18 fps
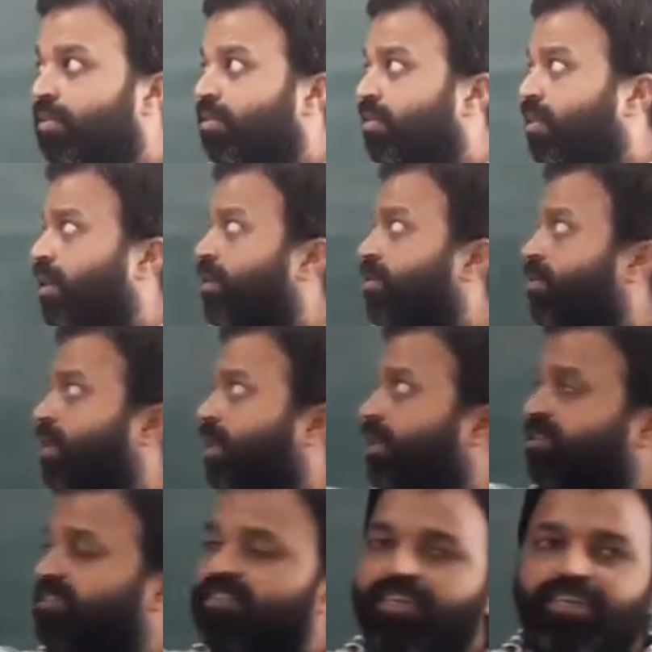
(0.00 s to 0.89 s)

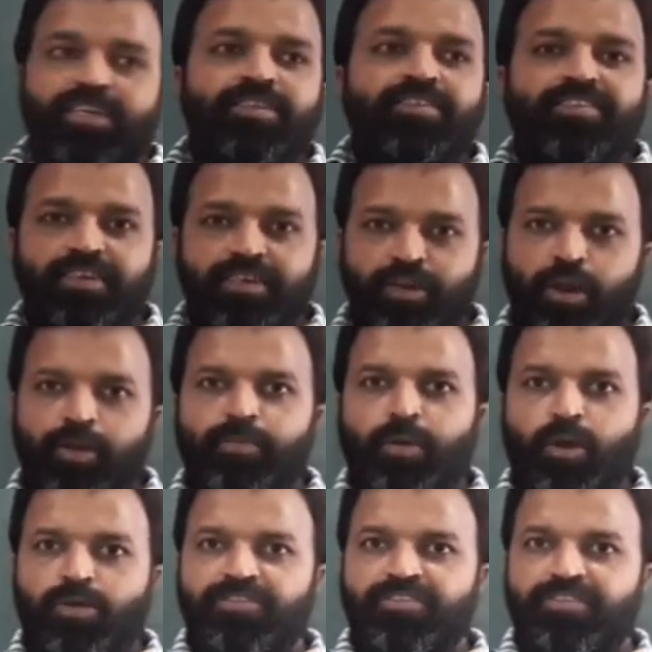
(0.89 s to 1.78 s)
the existing signal
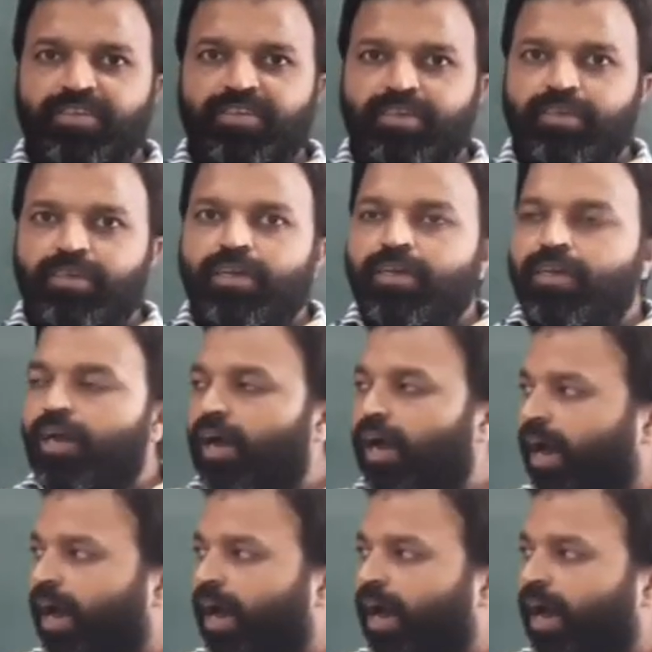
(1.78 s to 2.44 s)
processing.